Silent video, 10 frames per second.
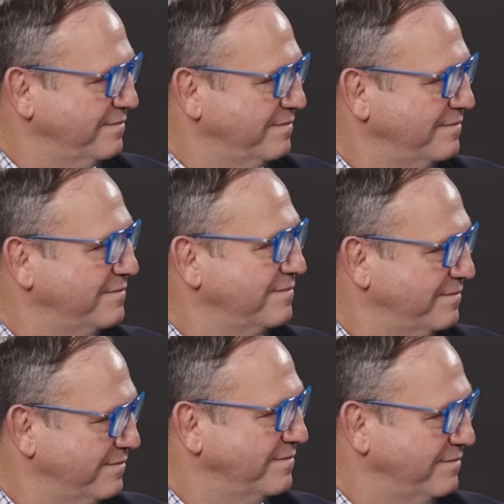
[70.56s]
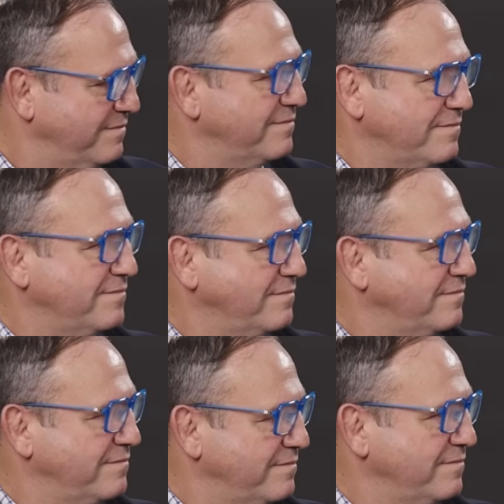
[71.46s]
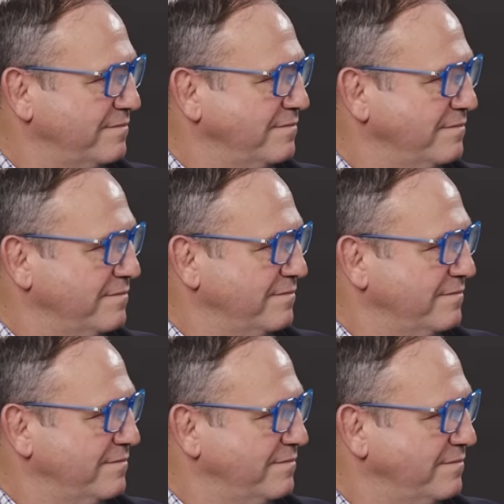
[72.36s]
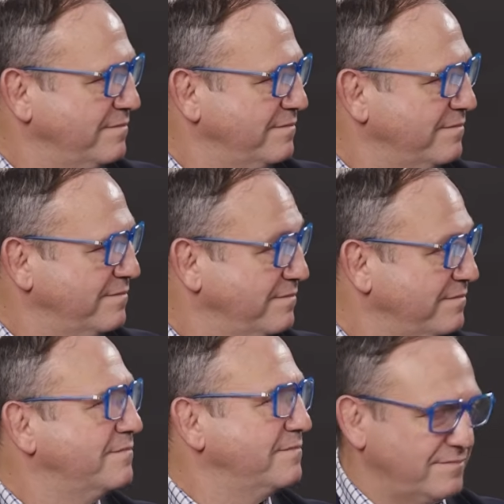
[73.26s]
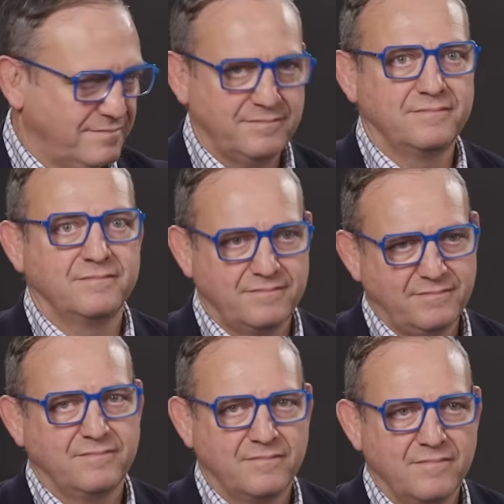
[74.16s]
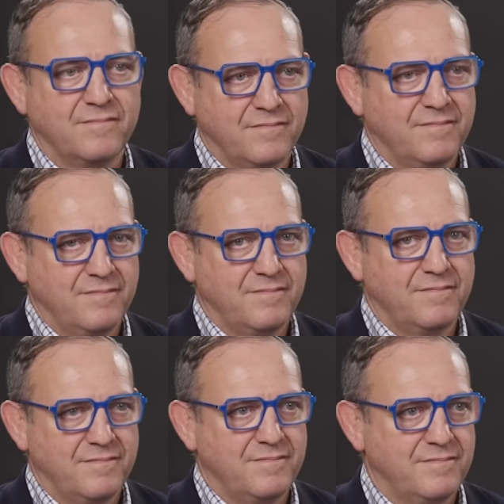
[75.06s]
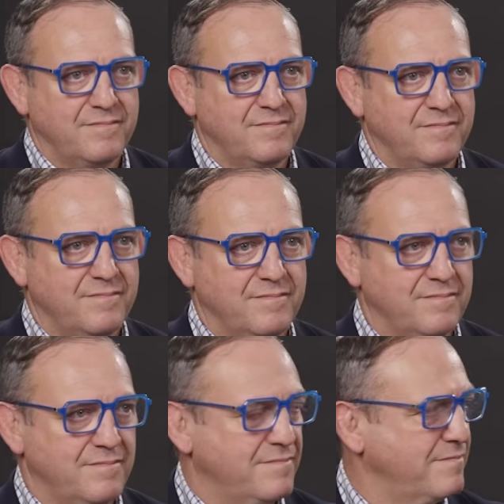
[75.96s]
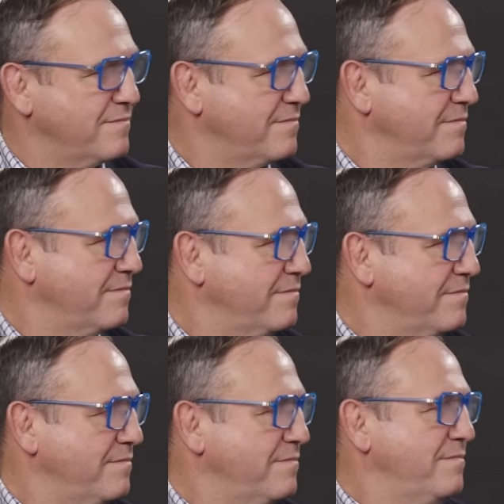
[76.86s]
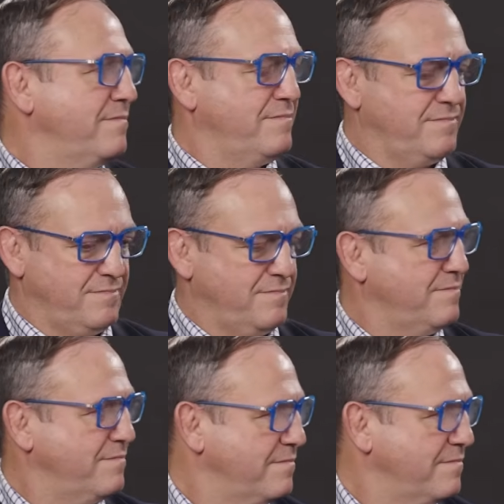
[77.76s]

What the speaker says: (not speaking)